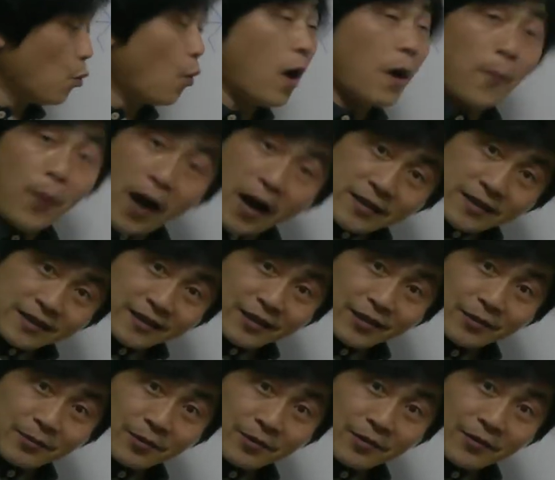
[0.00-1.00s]
more
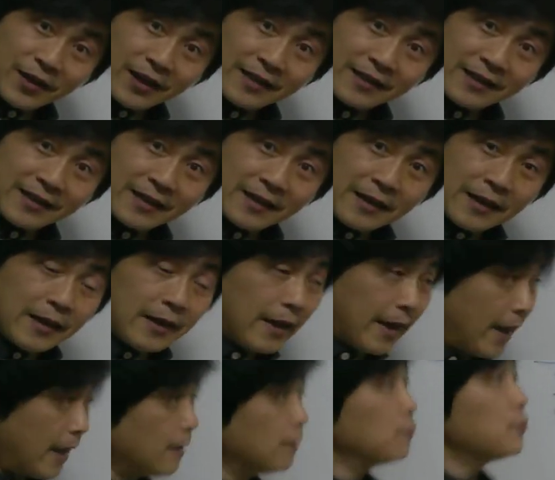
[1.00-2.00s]
positive, right?
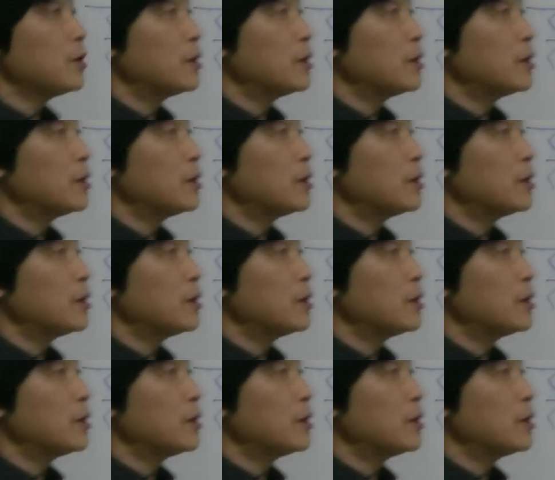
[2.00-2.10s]
And